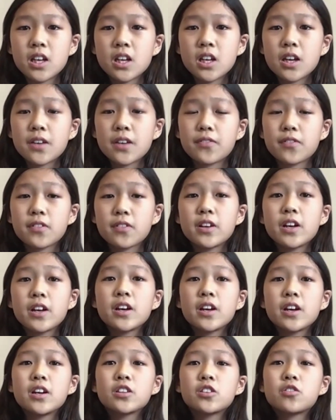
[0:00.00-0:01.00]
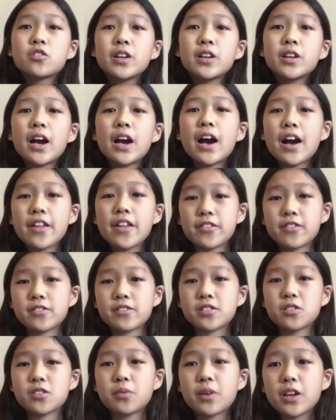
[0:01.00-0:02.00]
if you treat others
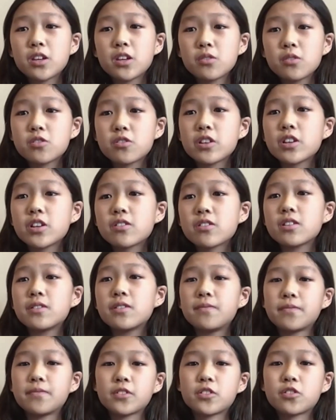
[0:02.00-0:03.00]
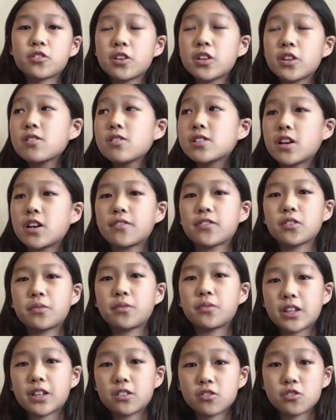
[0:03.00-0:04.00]
the way you treat yourself the way
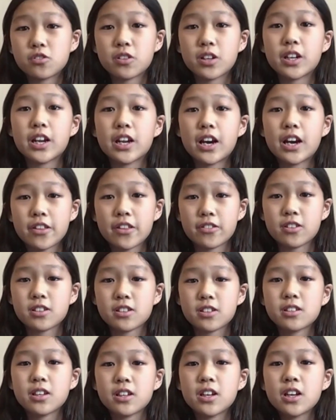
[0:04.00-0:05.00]
you treat others.